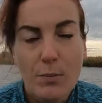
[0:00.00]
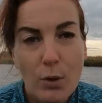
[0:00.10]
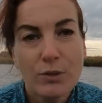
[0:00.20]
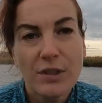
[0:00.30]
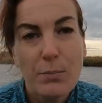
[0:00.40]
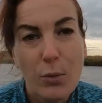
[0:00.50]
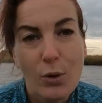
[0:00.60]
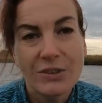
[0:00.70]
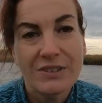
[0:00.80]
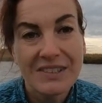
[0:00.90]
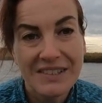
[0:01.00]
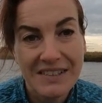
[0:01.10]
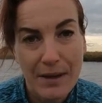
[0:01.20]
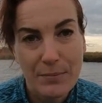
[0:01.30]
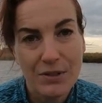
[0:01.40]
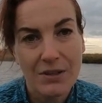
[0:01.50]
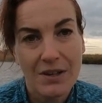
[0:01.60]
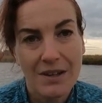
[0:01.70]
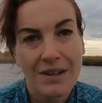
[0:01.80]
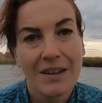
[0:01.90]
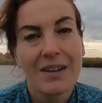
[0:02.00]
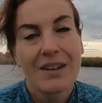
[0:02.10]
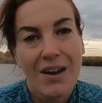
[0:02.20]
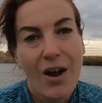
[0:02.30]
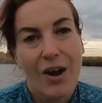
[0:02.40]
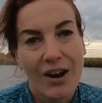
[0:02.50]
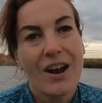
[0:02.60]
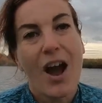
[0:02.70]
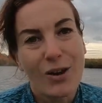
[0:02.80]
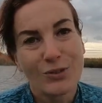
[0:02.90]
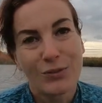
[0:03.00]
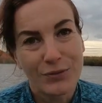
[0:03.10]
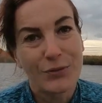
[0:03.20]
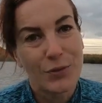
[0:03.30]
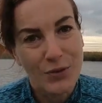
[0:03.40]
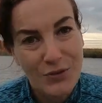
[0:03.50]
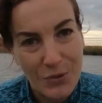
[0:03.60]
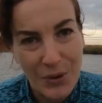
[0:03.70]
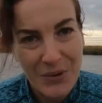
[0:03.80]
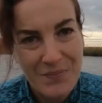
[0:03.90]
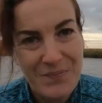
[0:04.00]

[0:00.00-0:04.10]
most important steps are out of the front door.